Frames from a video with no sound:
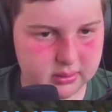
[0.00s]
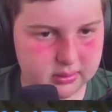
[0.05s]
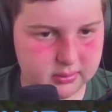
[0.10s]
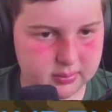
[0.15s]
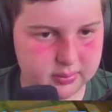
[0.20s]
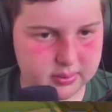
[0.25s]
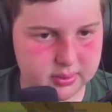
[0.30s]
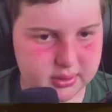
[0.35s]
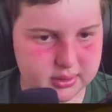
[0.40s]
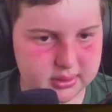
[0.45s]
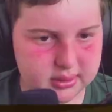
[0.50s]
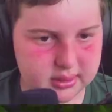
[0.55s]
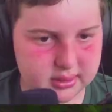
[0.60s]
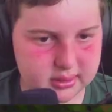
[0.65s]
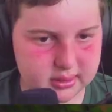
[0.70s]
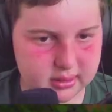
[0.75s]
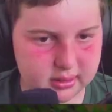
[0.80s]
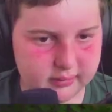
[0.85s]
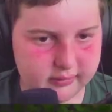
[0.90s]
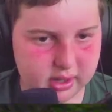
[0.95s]
put things
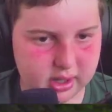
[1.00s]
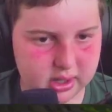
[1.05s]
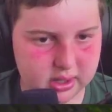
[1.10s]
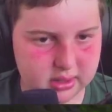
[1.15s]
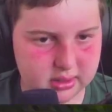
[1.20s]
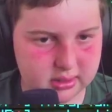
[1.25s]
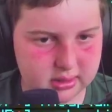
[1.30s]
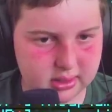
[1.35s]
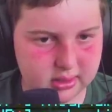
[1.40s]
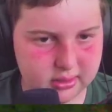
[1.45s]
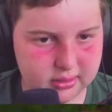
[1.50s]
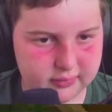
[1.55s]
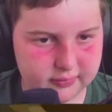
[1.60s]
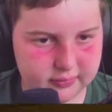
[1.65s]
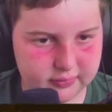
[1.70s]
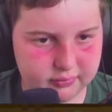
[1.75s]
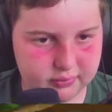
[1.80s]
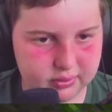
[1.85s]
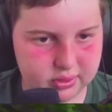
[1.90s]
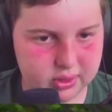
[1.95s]
in the lockers. However,
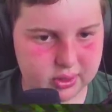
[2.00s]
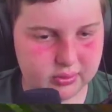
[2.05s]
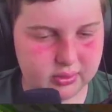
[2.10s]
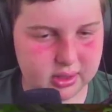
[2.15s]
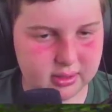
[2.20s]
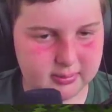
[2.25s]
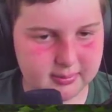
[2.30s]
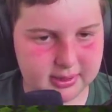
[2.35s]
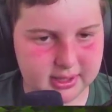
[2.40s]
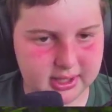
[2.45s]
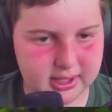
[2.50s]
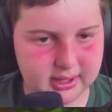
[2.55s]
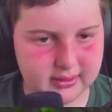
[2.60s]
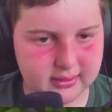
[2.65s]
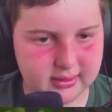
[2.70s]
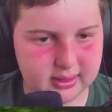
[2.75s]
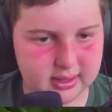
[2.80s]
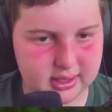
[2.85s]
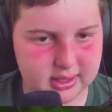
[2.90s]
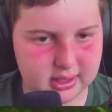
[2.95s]
if you don't want to be
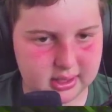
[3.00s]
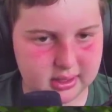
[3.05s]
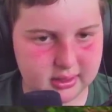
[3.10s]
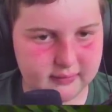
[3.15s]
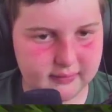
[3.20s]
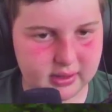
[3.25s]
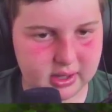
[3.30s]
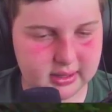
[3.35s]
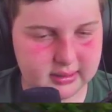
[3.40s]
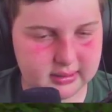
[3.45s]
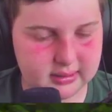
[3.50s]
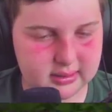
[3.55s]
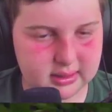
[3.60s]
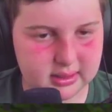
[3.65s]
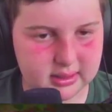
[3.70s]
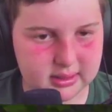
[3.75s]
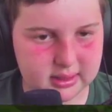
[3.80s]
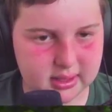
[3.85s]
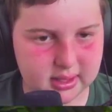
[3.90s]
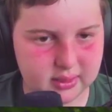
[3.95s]
carrying a lot of
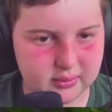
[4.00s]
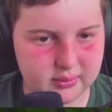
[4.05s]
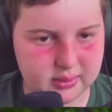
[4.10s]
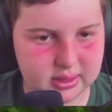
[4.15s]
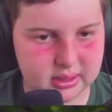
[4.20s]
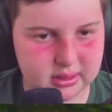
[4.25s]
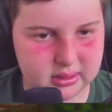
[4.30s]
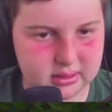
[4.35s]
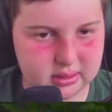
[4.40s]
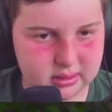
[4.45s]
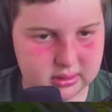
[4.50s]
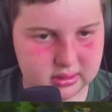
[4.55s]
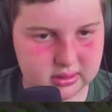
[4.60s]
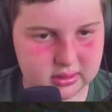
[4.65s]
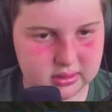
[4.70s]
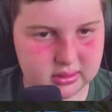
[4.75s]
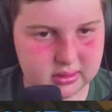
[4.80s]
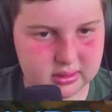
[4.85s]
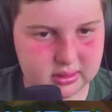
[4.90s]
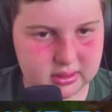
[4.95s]
things,
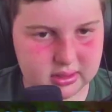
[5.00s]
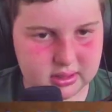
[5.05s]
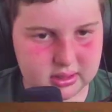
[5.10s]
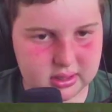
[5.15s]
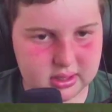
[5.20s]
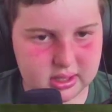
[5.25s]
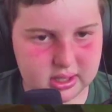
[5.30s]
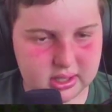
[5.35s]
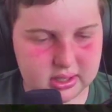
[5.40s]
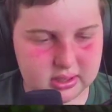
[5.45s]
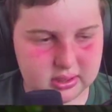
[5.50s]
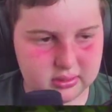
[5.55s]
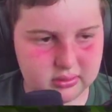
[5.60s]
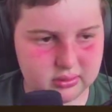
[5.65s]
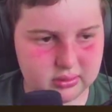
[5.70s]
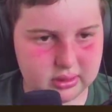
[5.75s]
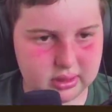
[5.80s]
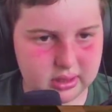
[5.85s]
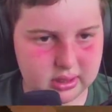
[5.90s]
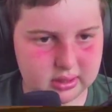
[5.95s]
I
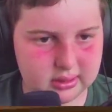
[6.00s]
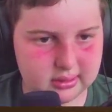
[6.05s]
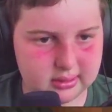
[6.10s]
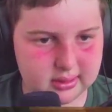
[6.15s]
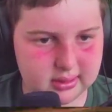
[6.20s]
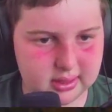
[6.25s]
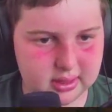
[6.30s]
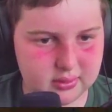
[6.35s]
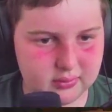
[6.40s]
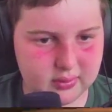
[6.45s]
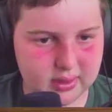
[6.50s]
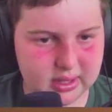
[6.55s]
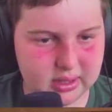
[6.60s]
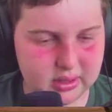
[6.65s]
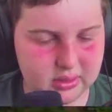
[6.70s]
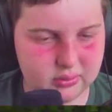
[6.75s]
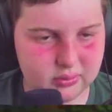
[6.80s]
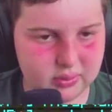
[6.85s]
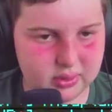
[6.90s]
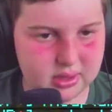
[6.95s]
do understand why
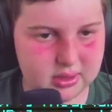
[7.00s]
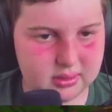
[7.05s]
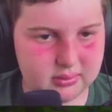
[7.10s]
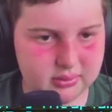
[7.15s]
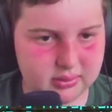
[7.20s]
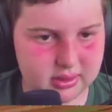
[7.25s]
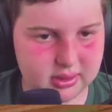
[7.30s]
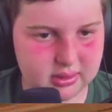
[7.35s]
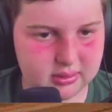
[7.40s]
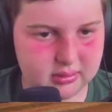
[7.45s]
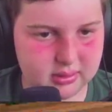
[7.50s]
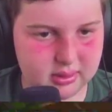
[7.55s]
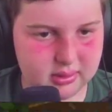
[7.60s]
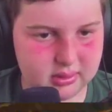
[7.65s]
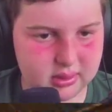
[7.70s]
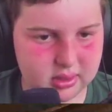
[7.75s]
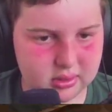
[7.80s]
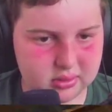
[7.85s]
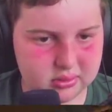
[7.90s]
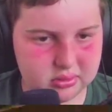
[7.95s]
you'd want to
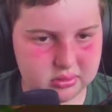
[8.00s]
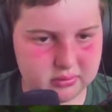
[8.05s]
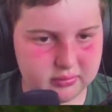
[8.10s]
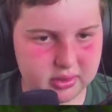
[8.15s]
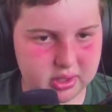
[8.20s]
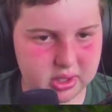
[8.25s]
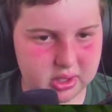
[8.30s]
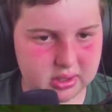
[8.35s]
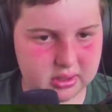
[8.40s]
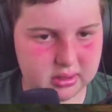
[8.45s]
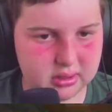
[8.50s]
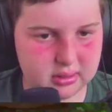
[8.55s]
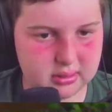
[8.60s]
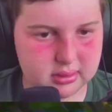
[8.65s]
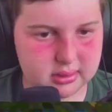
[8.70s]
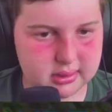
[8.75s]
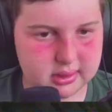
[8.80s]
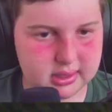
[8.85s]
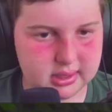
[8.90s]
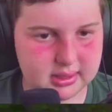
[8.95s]
go to lockers.
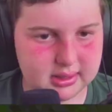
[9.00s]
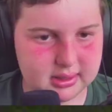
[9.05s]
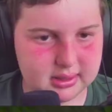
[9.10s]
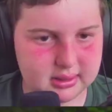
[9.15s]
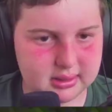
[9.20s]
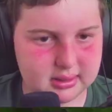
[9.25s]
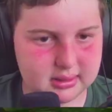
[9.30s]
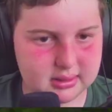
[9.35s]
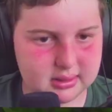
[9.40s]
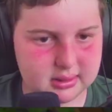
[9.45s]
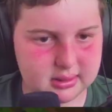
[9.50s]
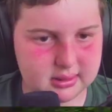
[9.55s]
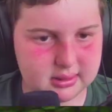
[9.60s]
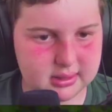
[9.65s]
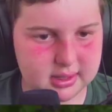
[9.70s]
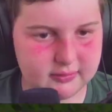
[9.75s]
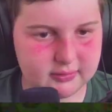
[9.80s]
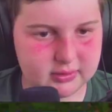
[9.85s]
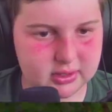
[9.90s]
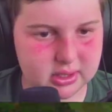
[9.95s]
It's
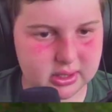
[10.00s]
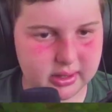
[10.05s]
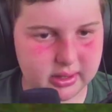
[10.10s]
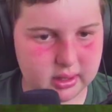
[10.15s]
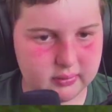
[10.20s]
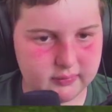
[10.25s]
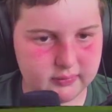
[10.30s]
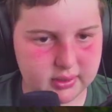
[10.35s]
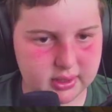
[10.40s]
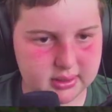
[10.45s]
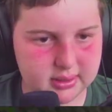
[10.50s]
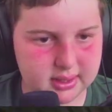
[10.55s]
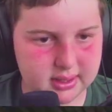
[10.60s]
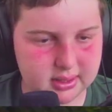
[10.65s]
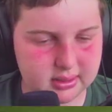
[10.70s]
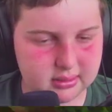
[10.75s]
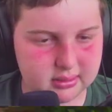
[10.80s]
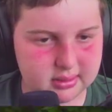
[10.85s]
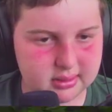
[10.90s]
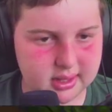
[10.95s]
$7 for a
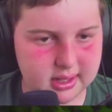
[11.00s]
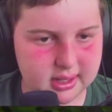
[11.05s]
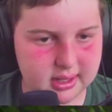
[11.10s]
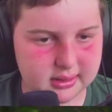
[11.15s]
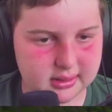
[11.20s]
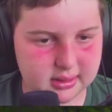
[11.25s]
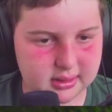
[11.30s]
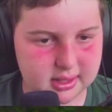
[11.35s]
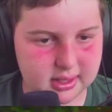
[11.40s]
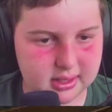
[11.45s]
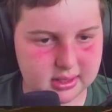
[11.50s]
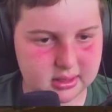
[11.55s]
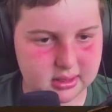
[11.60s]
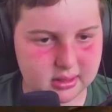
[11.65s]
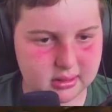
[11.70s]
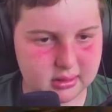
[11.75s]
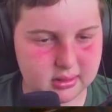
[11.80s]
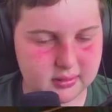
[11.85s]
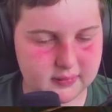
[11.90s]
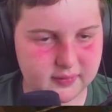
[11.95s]
standard size and
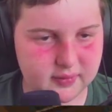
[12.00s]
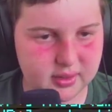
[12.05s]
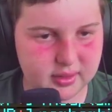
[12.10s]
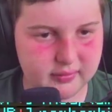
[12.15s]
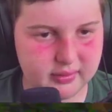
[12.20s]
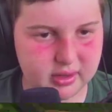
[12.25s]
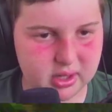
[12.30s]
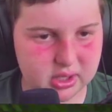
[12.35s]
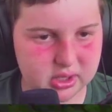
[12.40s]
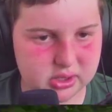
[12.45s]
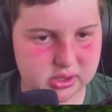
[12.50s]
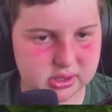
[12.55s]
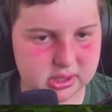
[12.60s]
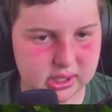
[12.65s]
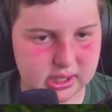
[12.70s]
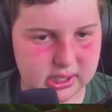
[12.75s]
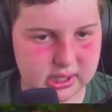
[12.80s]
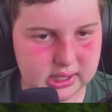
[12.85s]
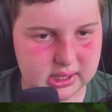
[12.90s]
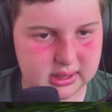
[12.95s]
$10 for a large
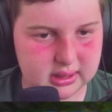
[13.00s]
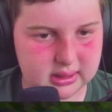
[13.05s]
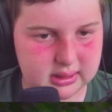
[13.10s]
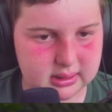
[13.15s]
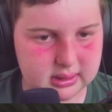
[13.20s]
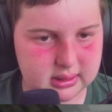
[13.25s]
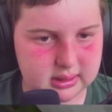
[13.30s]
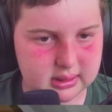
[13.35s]
size.